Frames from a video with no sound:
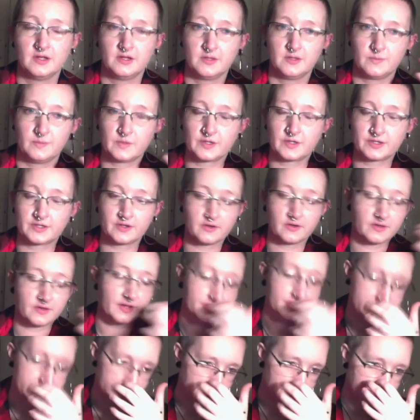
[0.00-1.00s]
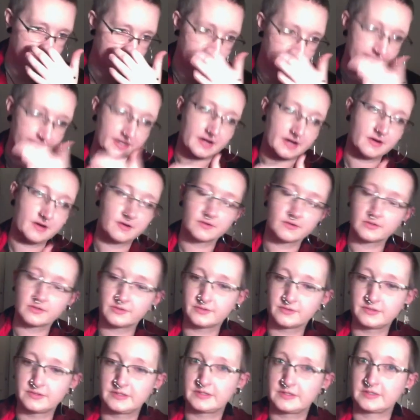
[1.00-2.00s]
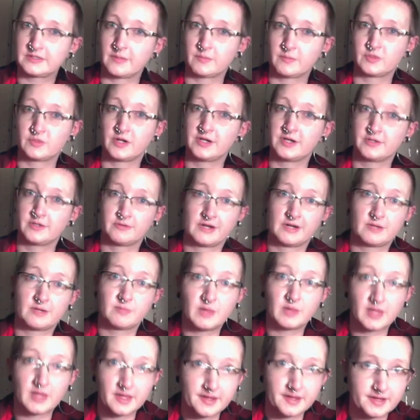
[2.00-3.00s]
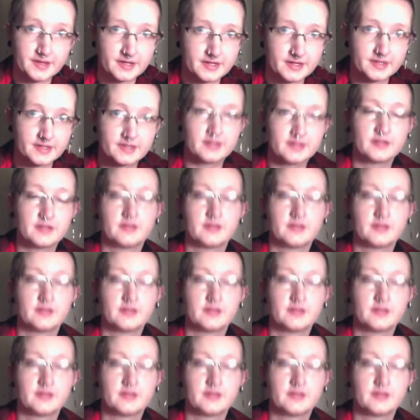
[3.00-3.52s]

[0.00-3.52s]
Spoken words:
Working on a lot of stuff right now, including I'm trying to write a play.